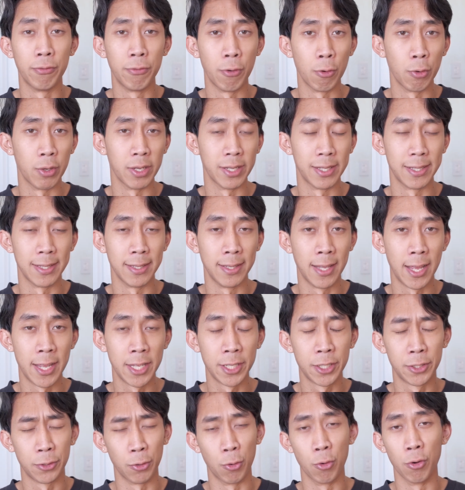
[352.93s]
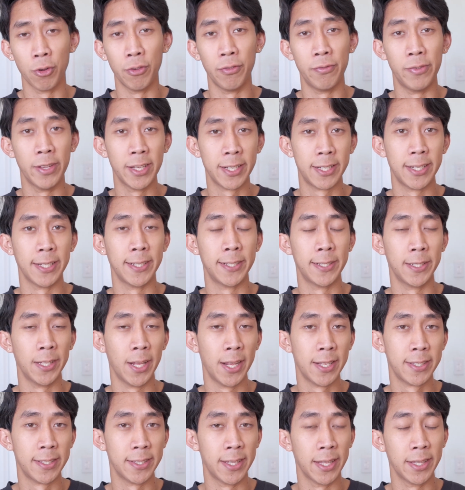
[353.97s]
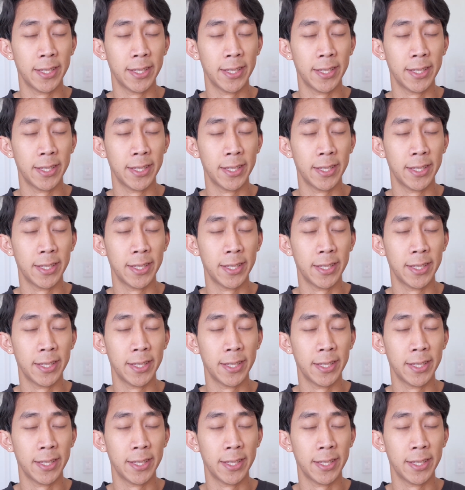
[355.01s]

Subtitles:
focus lens or a vintage lens,